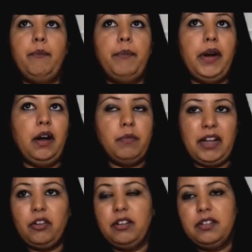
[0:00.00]
But oh my
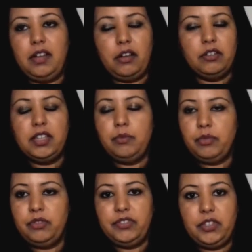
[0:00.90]
god, I got so
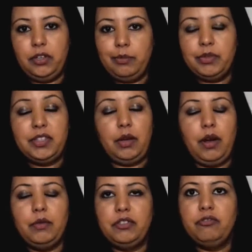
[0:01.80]
bored of soup. So
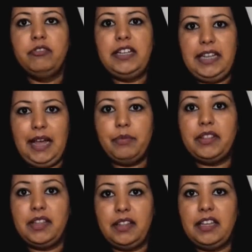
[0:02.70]
I was really happy
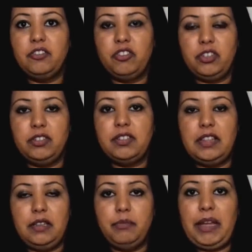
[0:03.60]
that they introduced
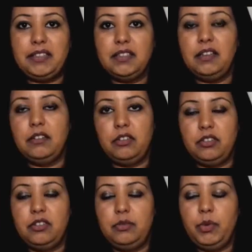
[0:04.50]
the pasta and
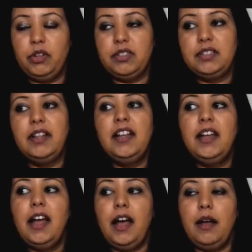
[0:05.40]
couscous pots,
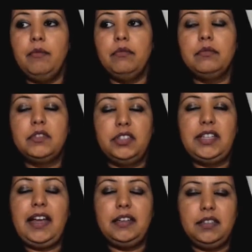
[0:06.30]
just
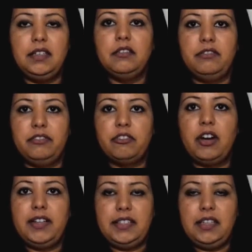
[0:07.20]
to add a little
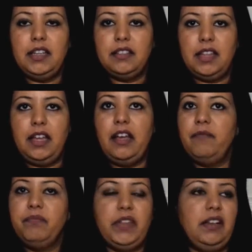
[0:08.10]
variety in
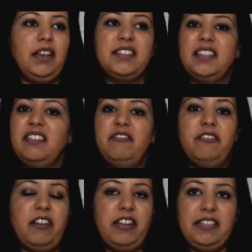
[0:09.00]
there. Like I said, they're
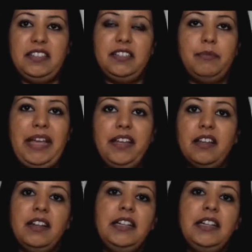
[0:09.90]
very easy to make.